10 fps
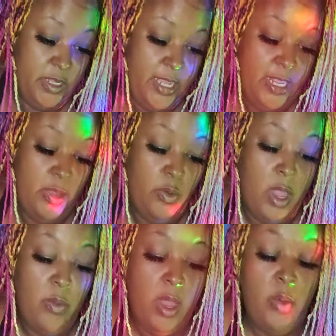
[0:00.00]
That ain't
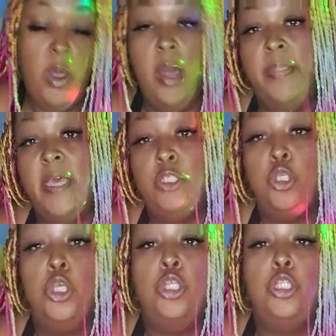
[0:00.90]
wop, wop, wop.
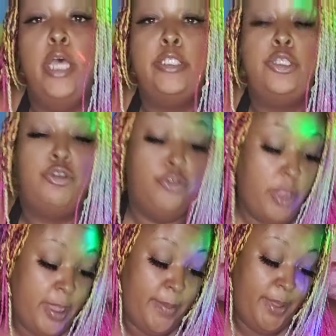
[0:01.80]
That's, that's the
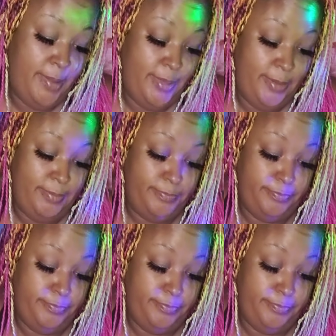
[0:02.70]
cry baby.